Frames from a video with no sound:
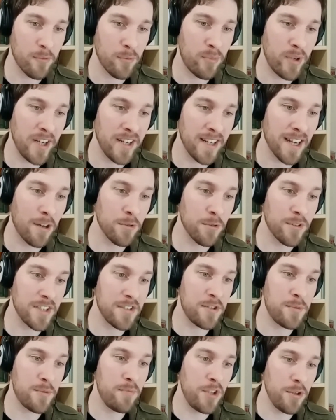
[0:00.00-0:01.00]
bring out
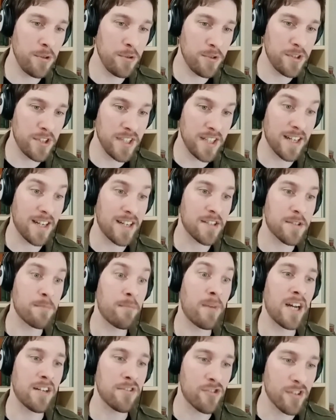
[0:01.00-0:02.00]
its beauty as
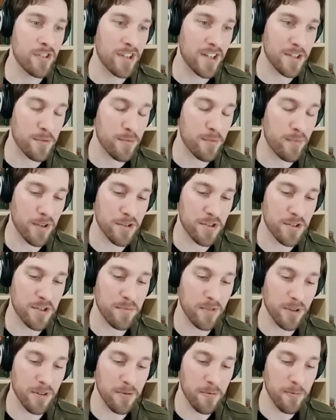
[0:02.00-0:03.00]
much as
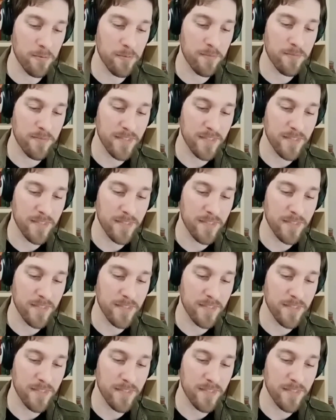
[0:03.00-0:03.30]
possible.